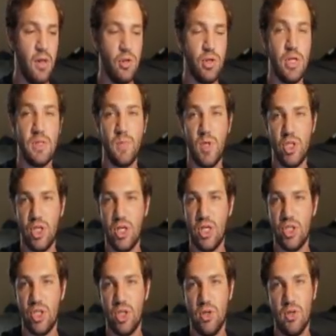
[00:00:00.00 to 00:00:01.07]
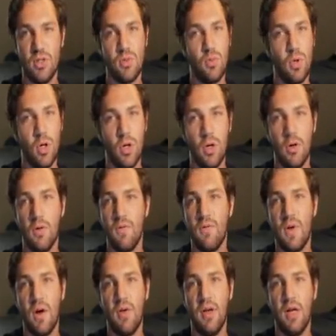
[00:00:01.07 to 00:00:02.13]
transmission issues were
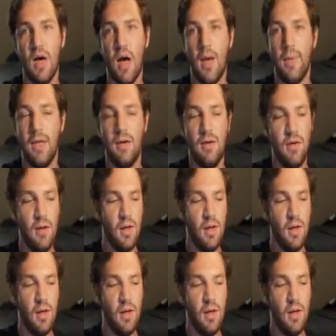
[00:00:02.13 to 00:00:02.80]
very common,